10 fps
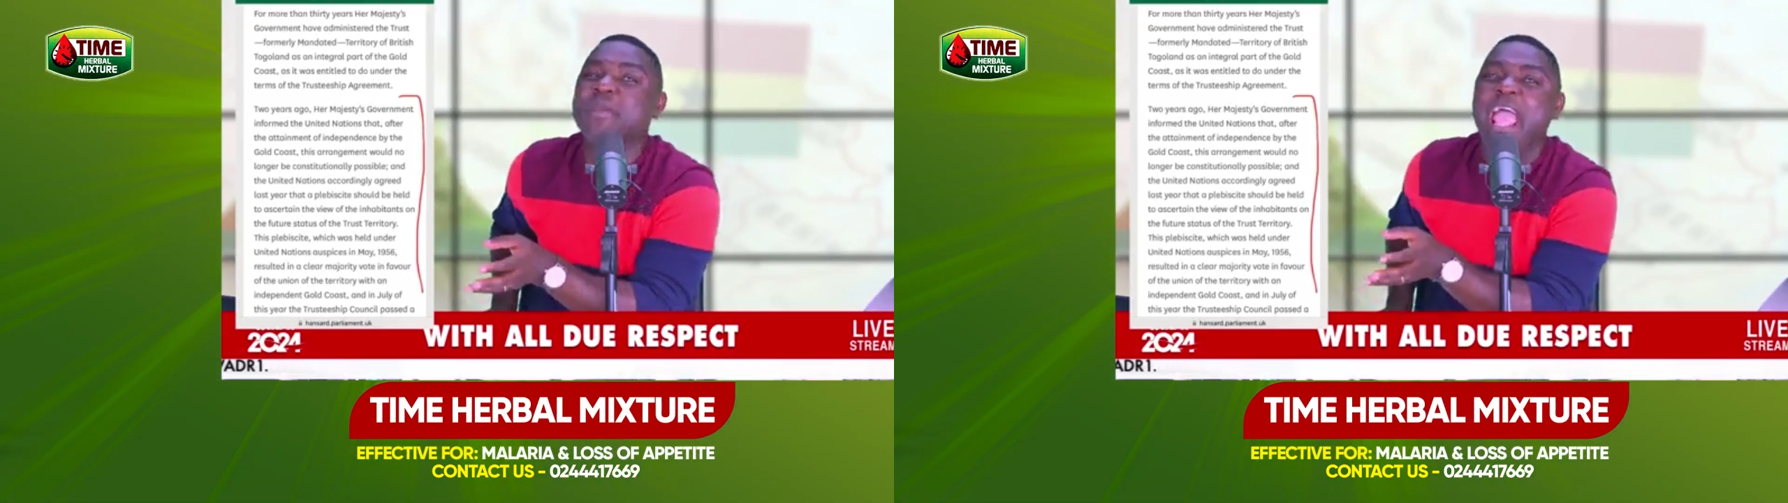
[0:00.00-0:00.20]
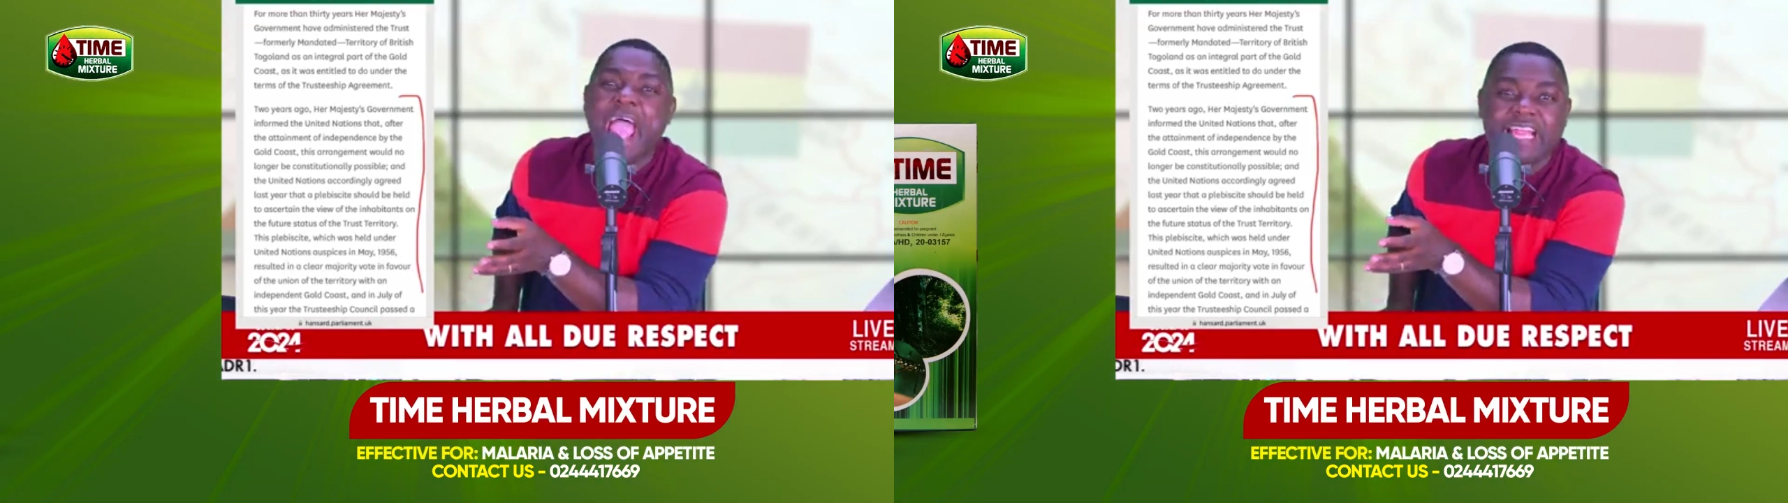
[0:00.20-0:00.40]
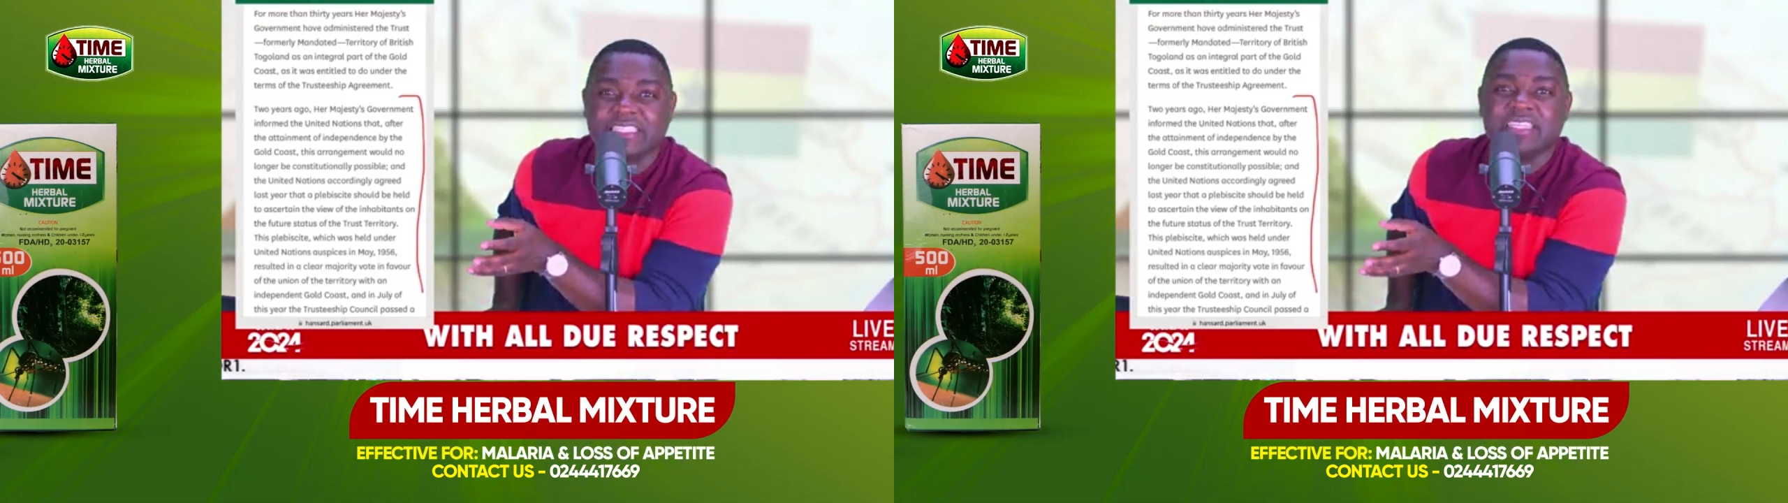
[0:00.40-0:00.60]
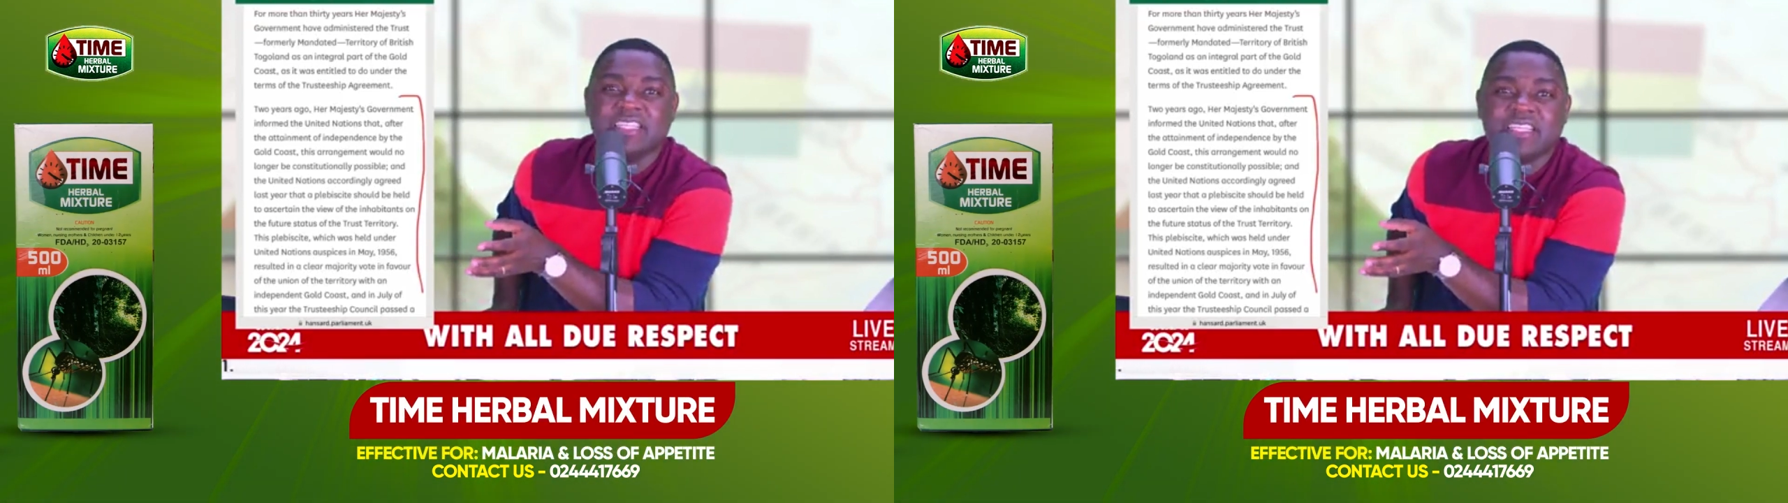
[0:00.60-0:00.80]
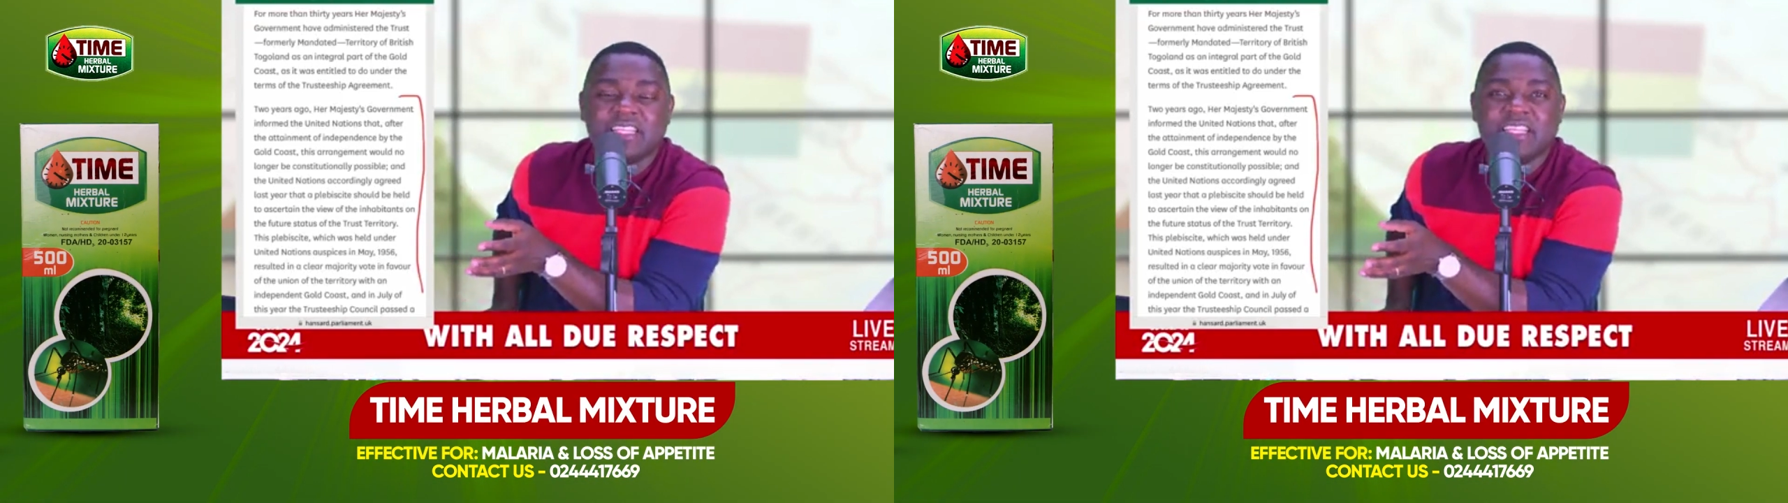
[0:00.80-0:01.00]
We should
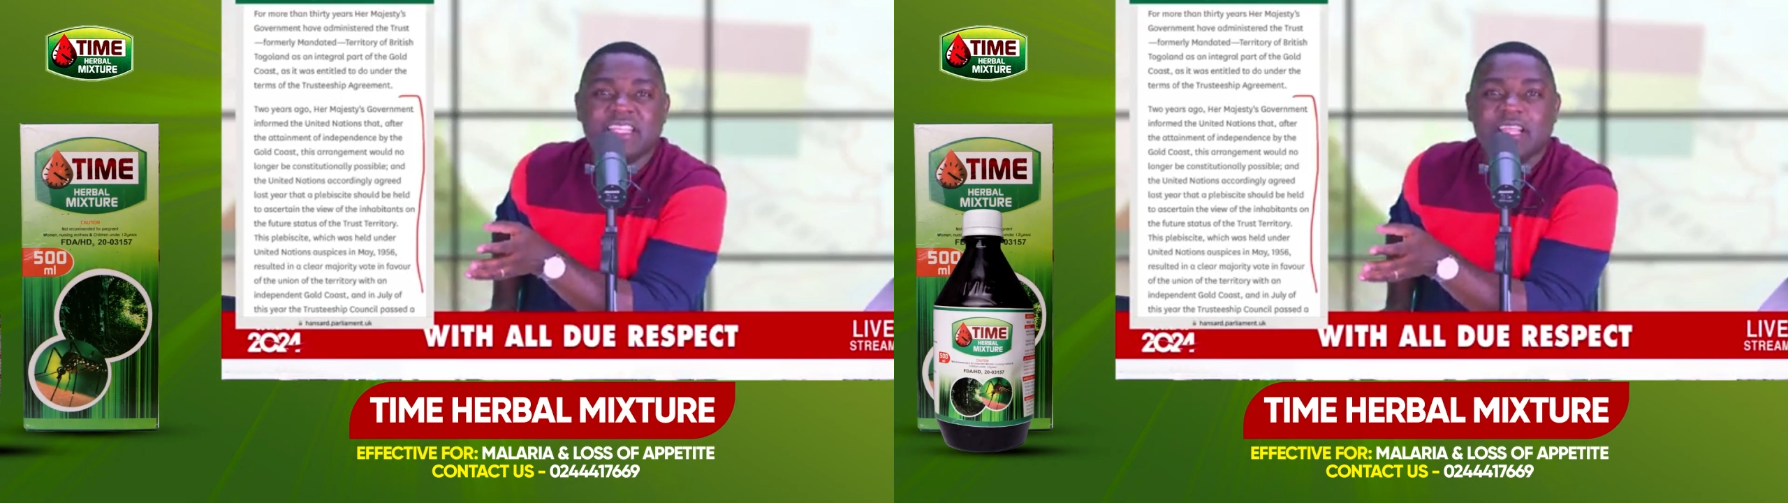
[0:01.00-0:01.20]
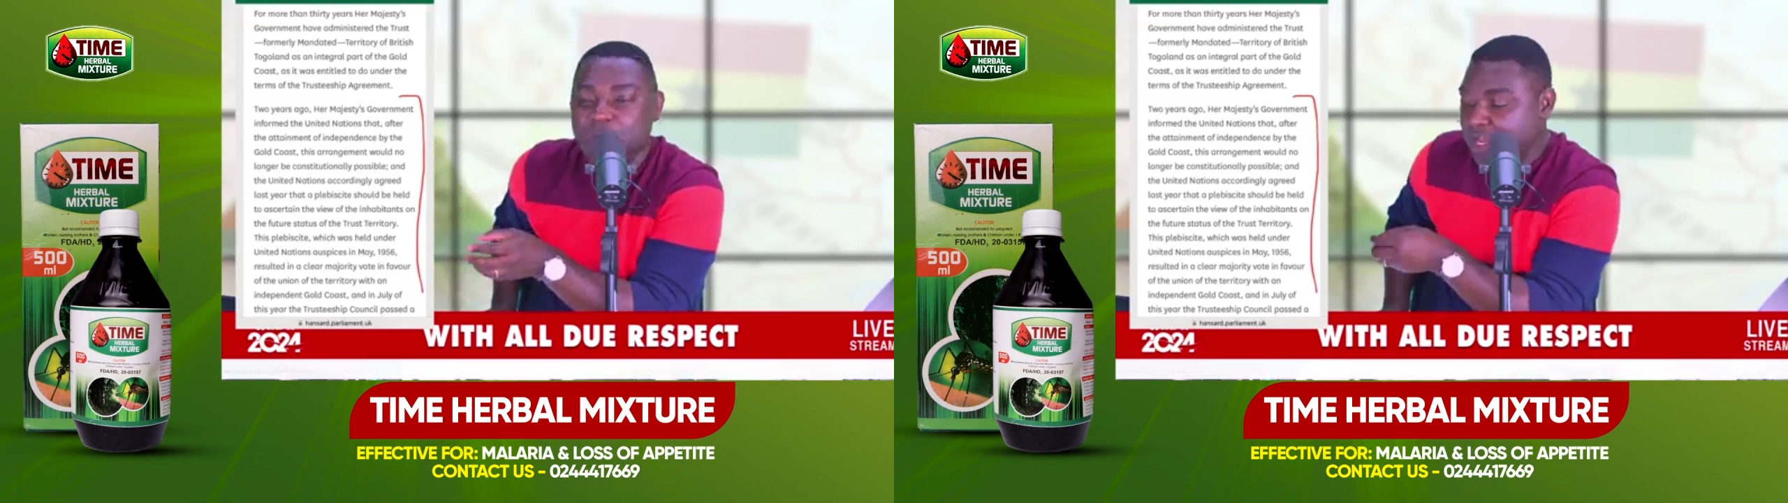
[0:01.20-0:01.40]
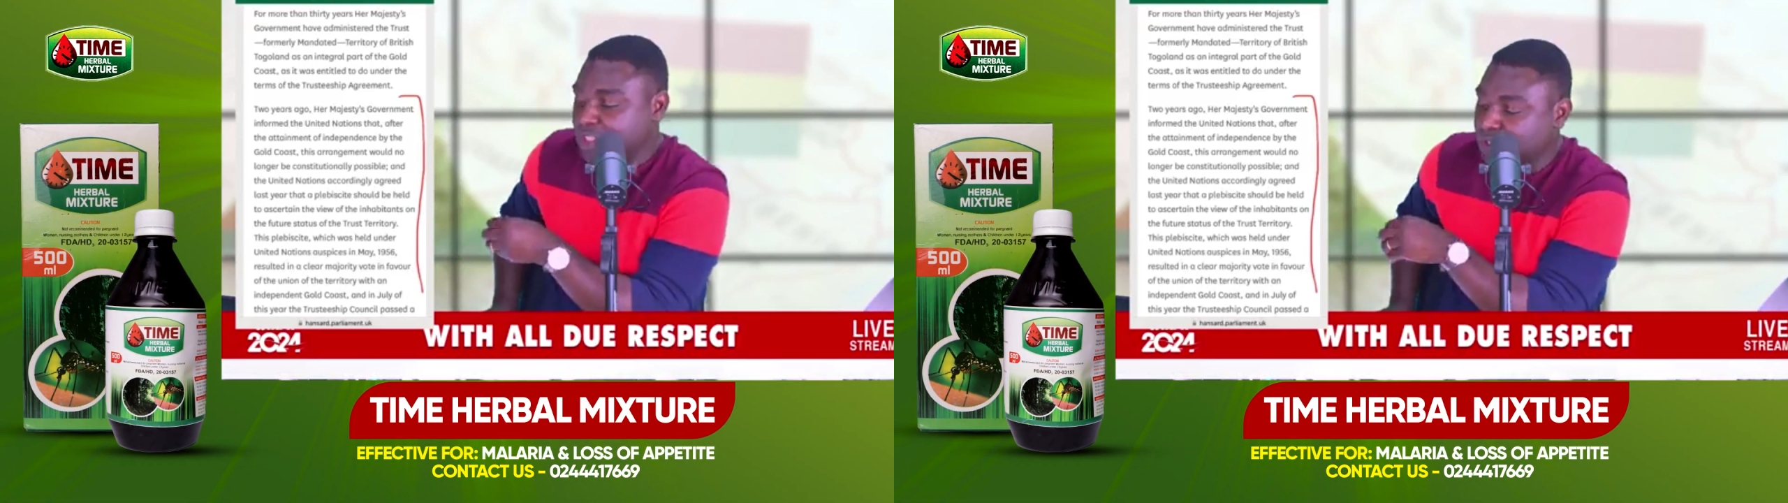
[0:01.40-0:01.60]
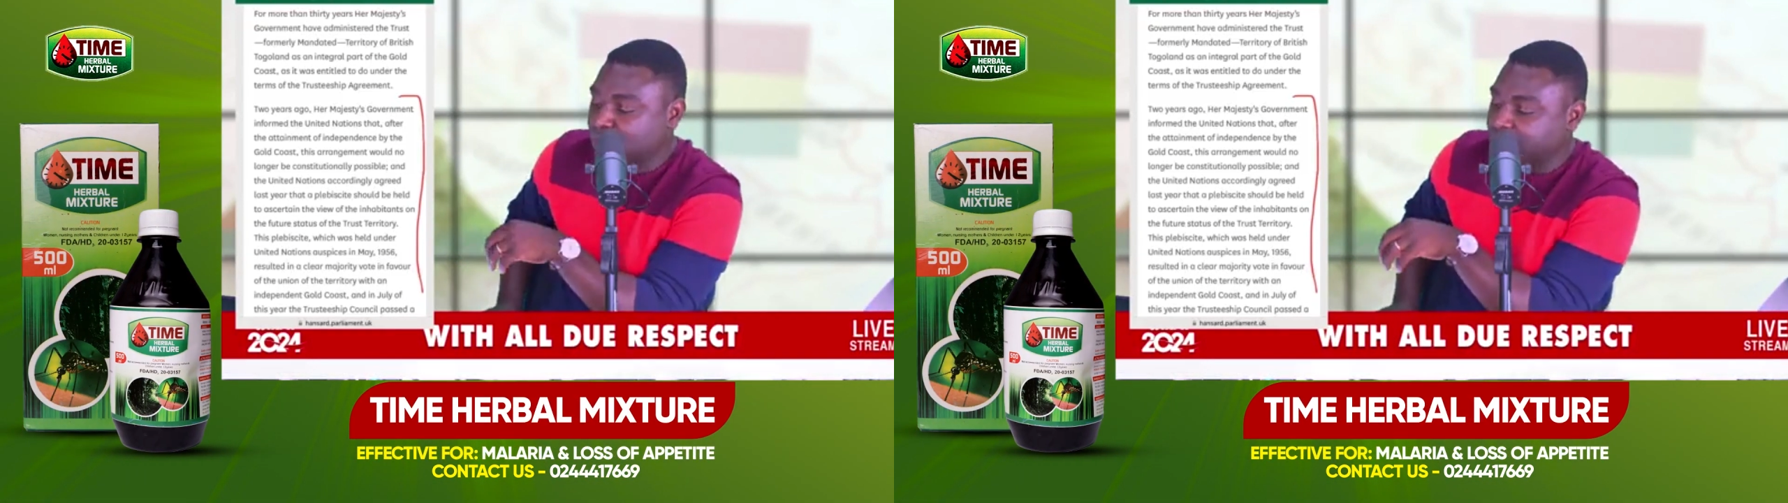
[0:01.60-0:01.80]
not suppress people